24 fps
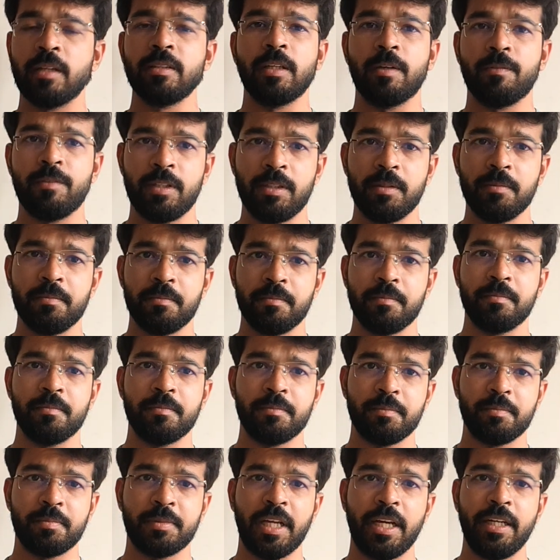as I will
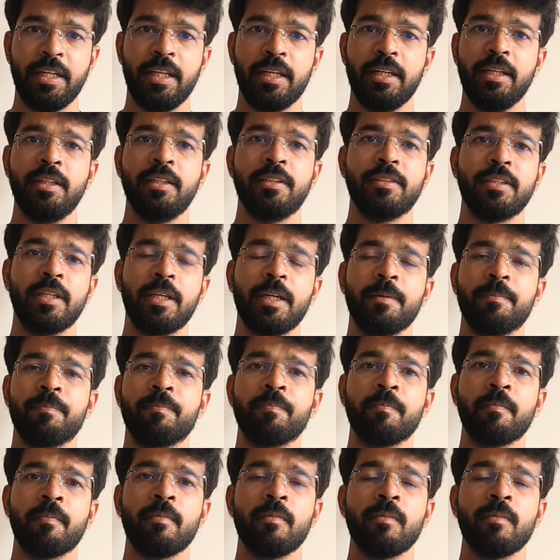title it, say,